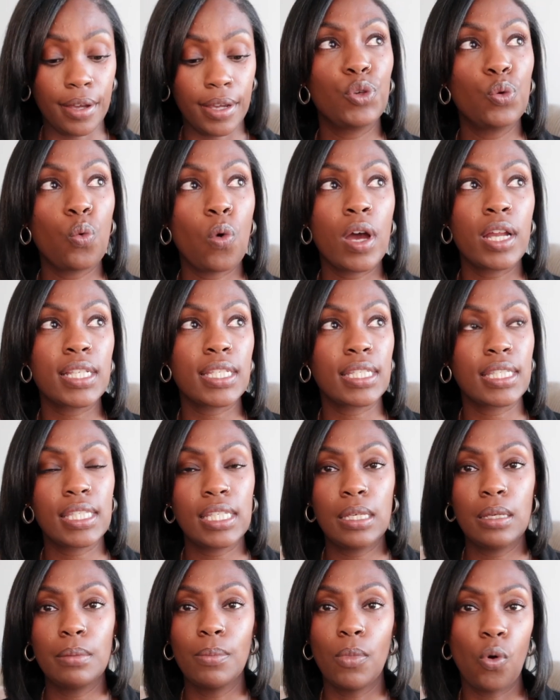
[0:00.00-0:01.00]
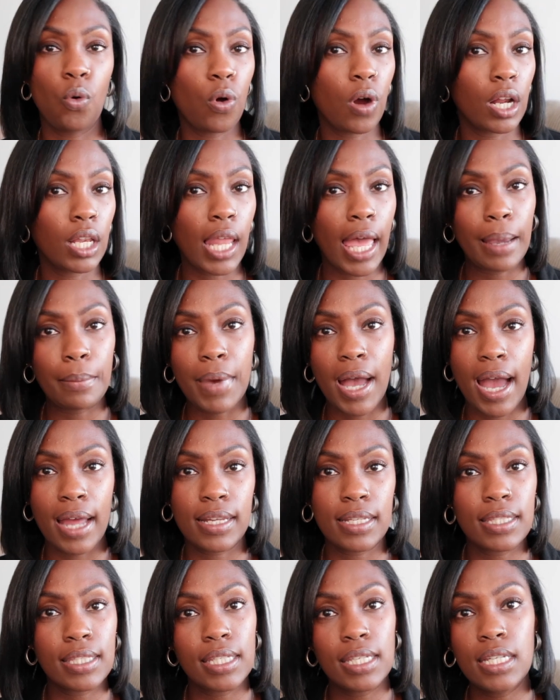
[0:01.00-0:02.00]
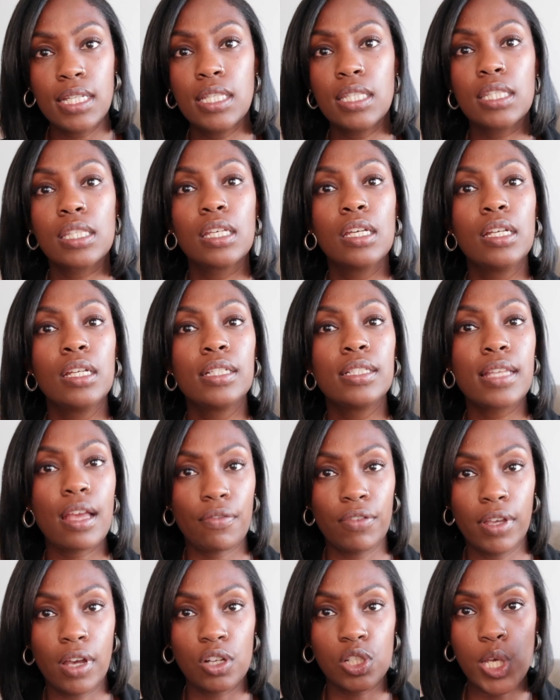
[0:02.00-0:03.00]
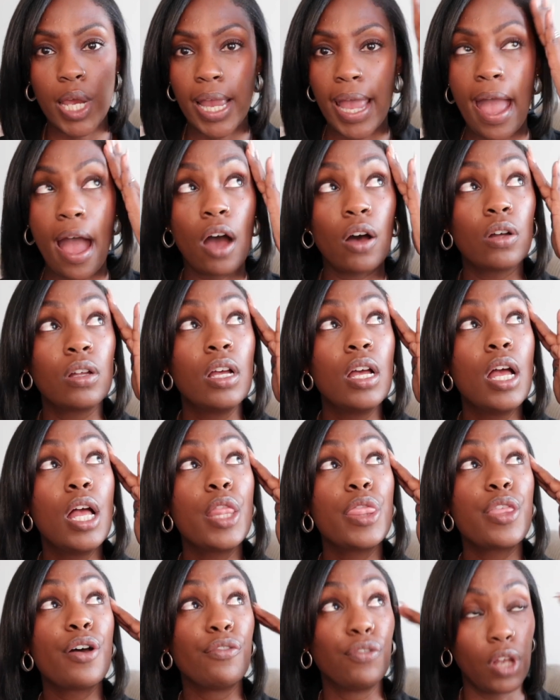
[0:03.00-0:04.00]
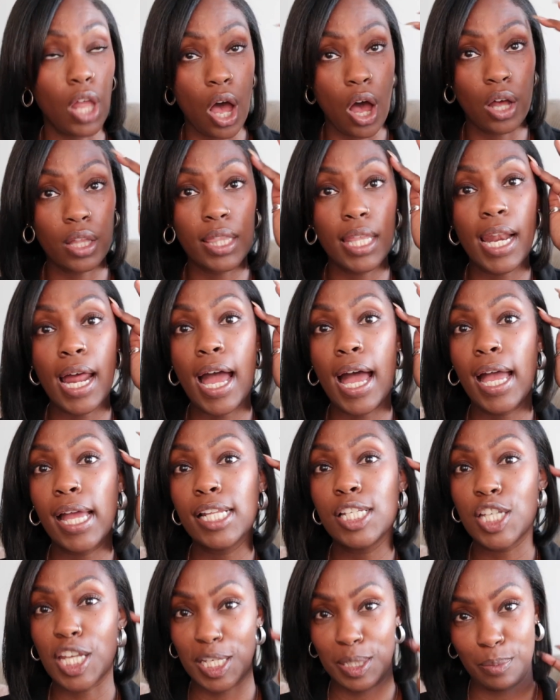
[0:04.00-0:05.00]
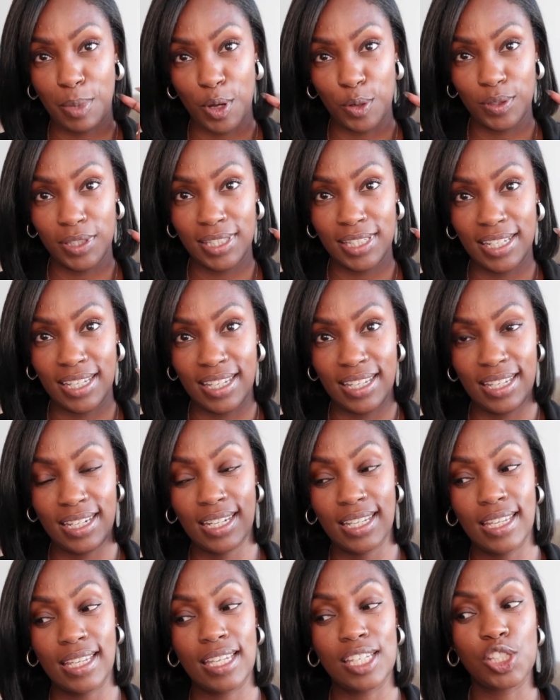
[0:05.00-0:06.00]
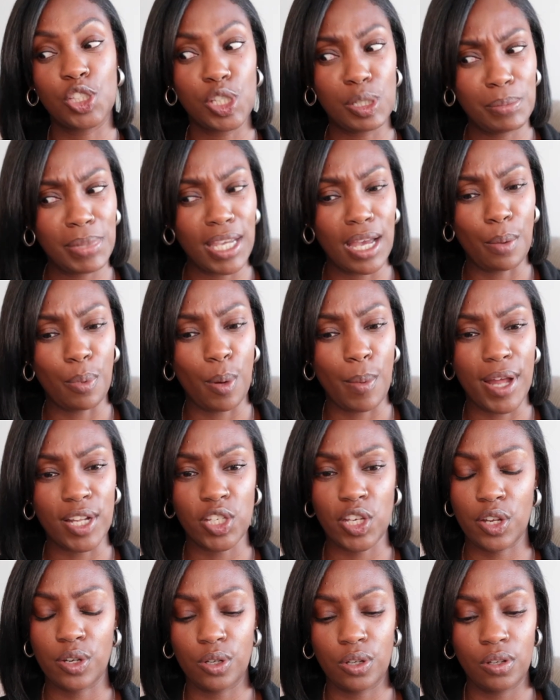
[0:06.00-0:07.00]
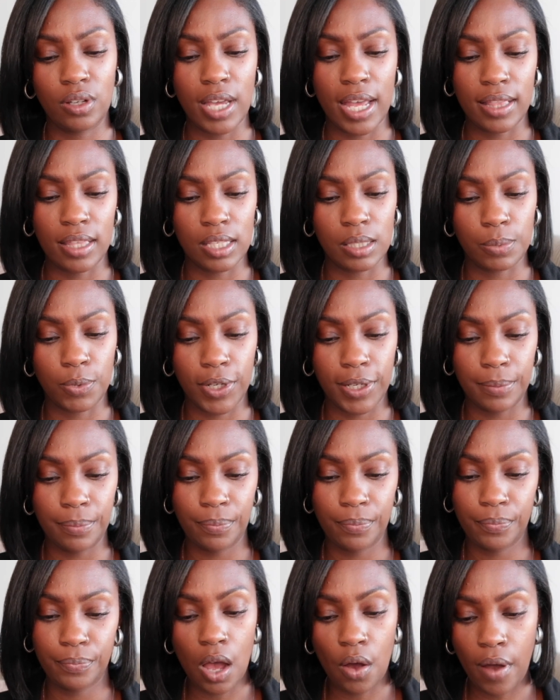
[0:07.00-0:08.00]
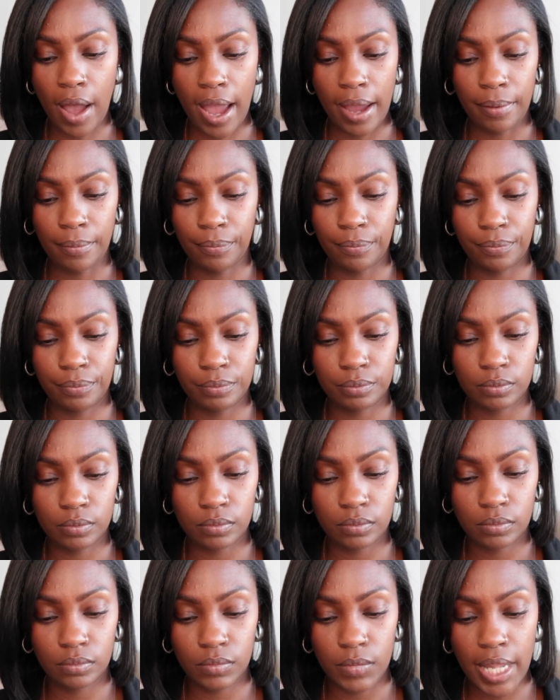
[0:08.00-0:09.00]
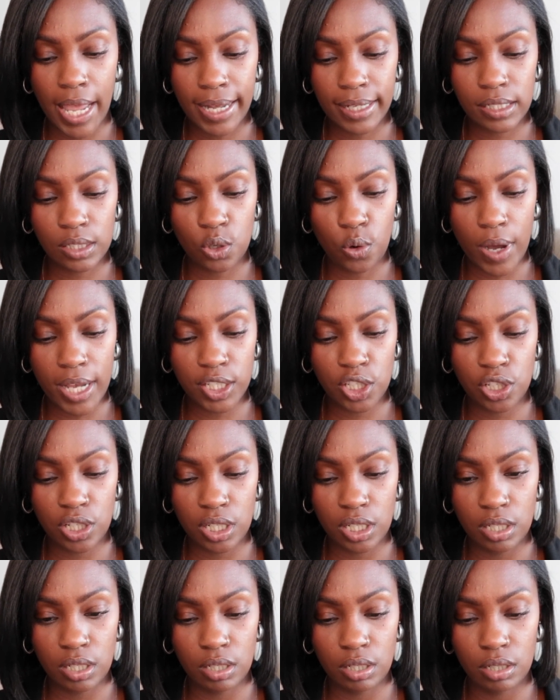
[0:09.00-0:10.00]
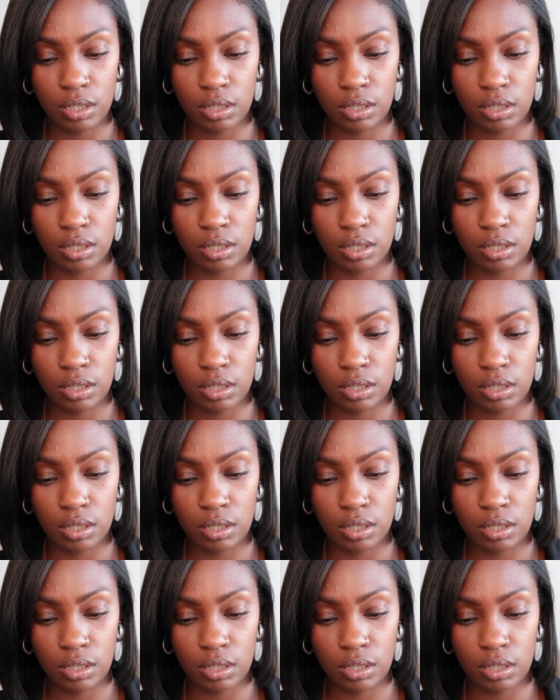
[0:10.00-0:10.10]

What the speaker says: If you want to see more like behind the scenes, definitely go check out the vlog that I just posted. It should be up on my channel at this point. Okay, next question.